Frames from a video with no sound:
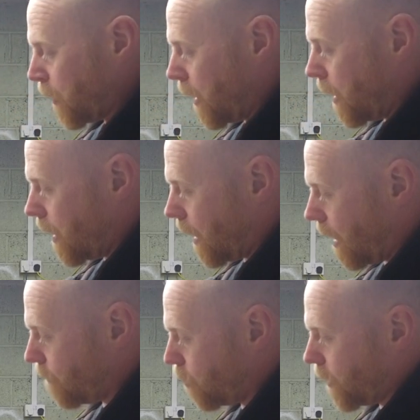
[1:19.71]

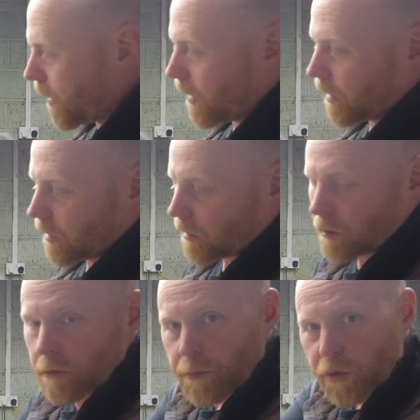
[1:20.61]
I've already
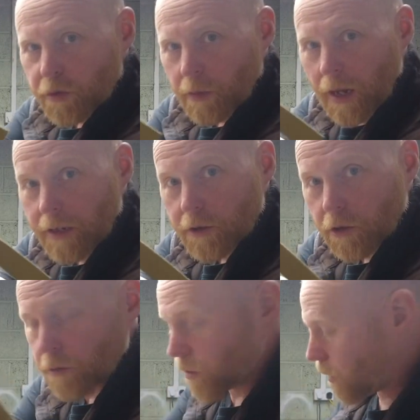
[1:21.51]
put some lines
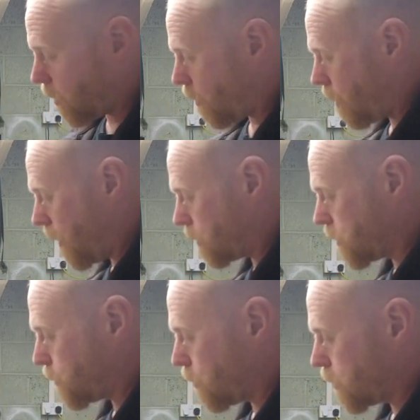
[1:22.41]
on them, so I know whereabouts
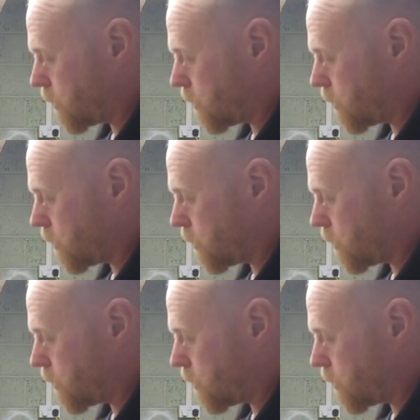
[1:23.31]
I'm supposed to